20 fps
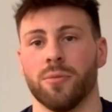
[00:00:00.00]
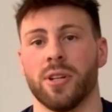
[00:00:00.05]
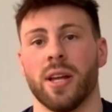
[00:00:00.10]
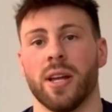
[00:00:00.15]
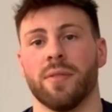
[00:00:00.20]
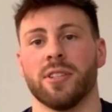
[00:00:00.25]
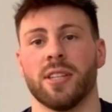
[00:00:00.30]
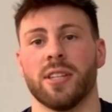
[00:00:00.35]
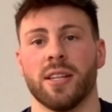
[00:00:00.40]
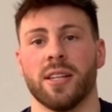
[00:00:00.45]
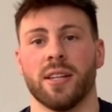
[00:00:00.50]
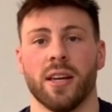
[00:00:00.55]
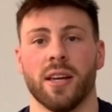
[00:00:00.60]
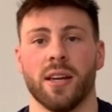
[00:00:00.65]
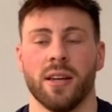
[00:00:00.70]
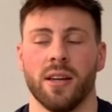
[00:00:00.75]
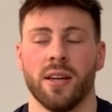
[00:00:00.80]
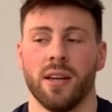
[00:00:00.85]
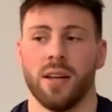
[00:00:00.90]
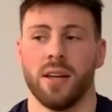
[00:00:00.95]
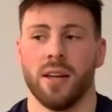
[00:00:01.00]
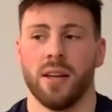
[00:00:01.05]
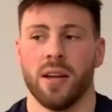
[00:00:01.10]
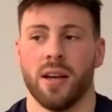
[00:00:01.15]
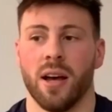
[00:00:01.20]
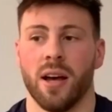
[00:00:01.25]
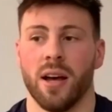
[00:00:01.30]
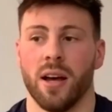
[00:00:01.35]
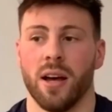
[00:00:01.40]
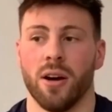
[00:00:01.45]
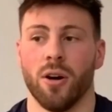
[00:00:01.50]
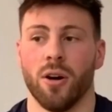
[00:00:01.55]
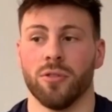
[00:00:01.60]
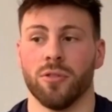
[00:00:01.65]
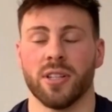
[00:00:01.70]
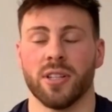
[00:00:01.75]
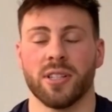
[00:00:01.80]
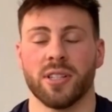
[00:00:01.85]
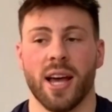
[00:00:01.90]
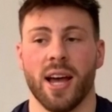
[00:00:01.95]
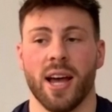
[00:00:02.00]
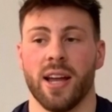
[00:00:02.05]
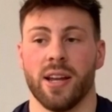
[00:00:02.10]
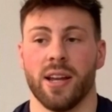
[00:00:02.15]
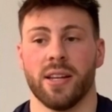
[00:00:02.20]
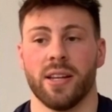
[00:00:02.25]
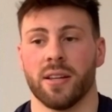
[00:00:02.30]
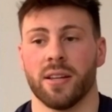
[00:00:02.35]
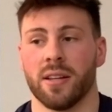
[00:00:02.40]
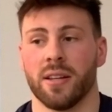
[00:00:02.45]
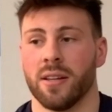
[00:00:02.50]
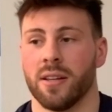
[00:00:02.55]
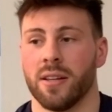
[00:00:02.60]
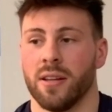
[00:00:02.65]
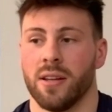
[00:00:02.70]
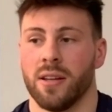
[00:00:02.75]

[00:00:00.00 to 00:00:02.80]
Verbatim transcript: We never did it uh, on the day.